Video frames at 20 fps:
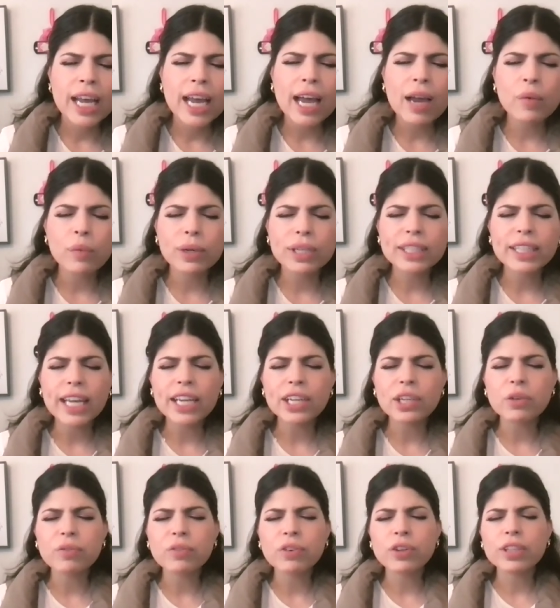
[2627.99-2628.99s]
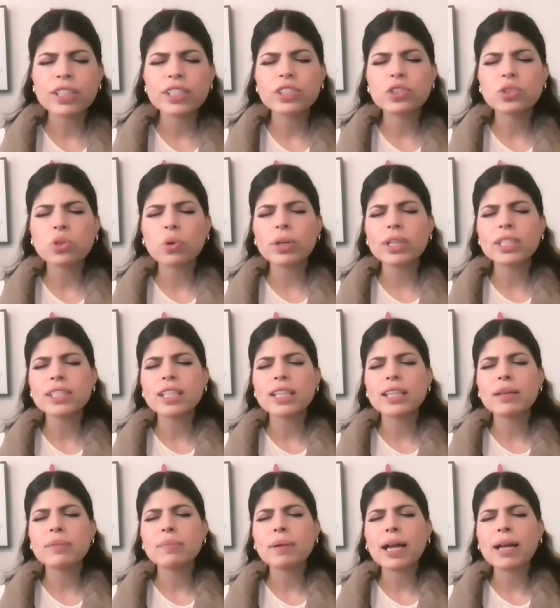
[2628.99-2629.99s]
And we thank you for these stories in
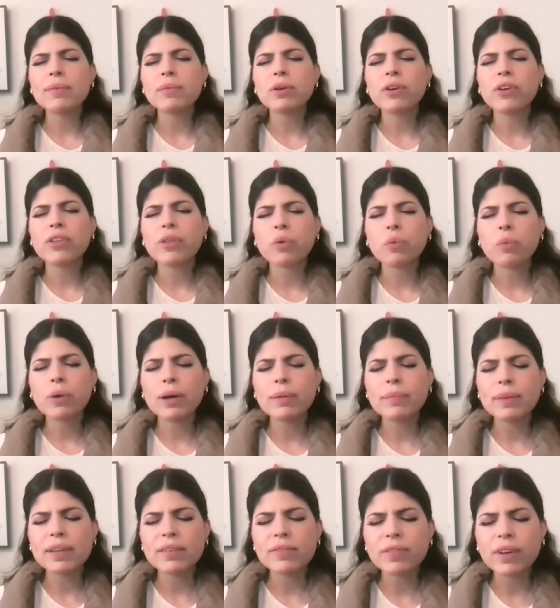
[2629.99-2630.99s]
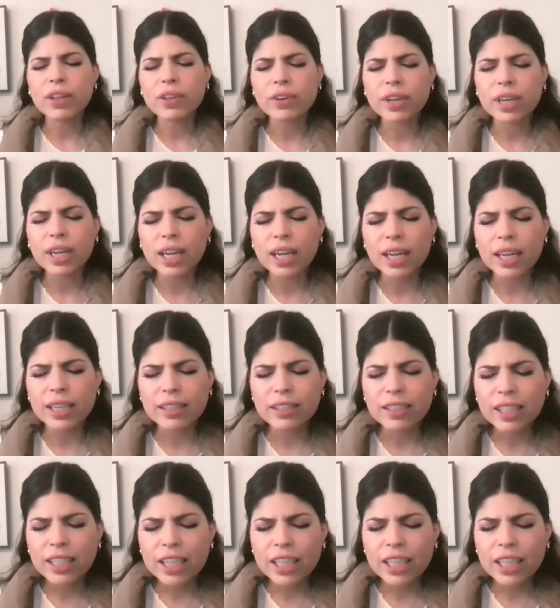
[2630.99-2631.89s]
the Bible of the women, Father God.